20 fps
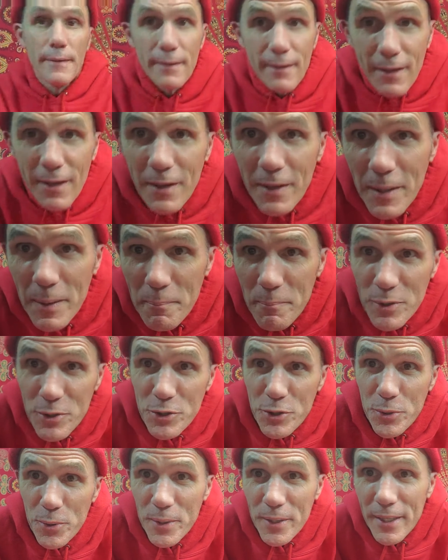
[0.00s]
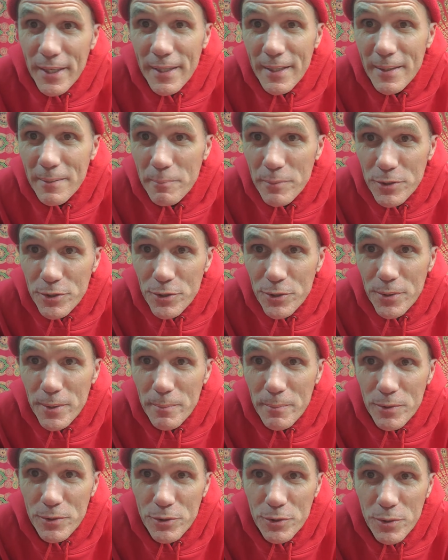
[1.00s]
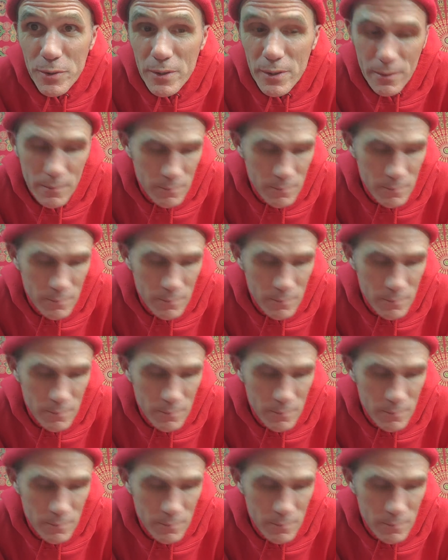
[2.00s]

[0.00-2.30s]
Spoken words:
All right, bonjour, bonjour, bonjour,